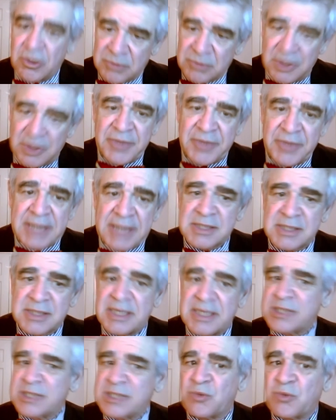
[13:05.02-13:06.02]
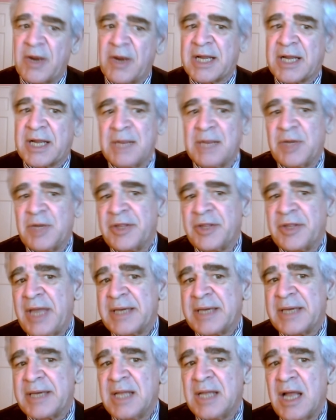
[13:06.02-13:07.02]
you know, that's that's where I come on
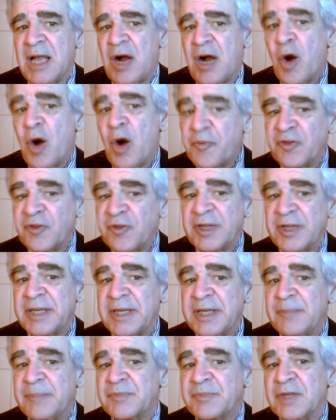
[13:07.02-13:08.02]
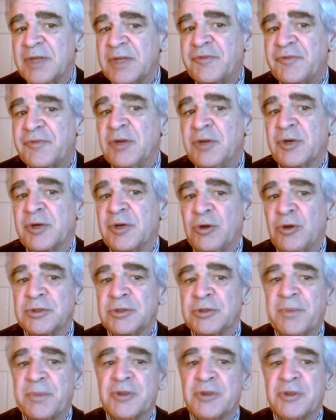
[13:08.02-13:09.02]
that. Hopefully, if you're an
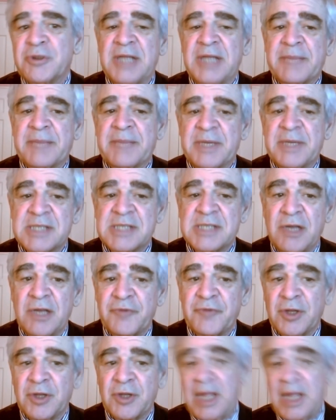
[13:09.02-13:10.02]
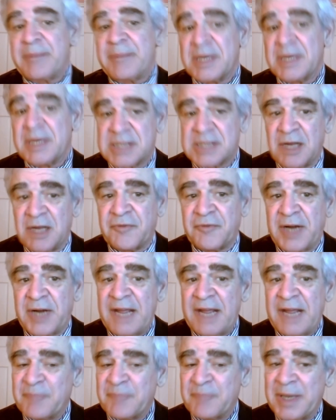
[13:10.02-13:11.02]
older person like myself, you're like myself, and
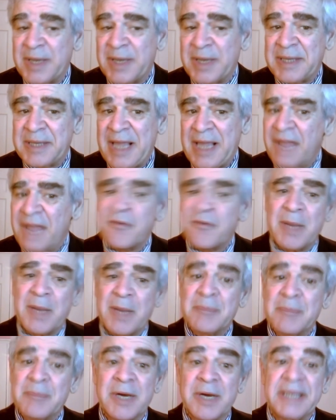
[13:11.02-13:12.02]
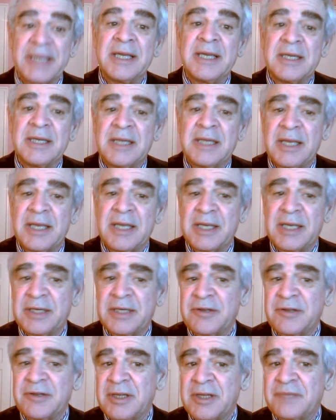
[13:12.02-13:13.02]
I have my half of my money
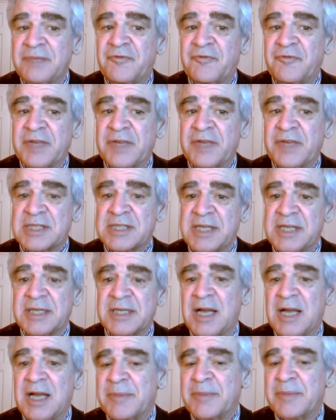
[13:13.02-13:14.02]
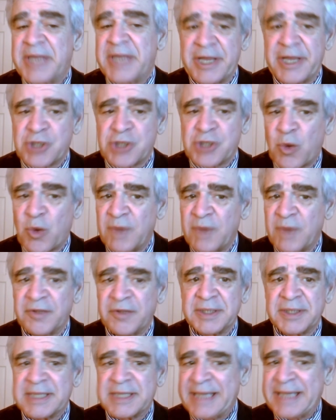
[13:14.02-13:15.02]
in in fixed income cash
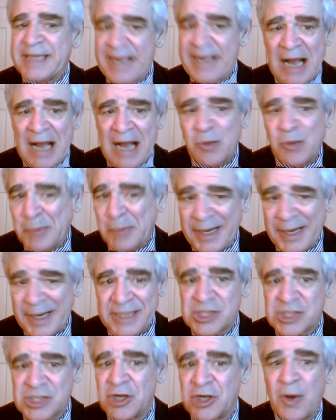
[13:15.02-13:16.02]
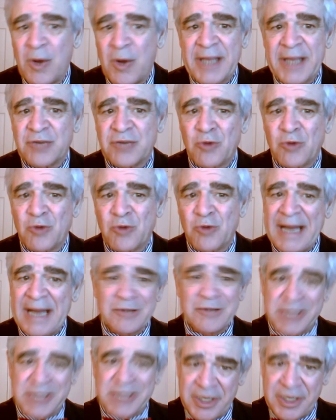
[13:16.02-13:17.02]
equivalent get out money so I can ride
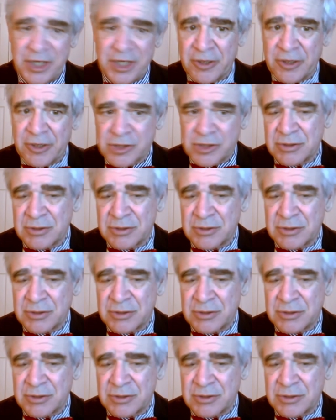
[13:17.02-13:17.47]
out 10 years.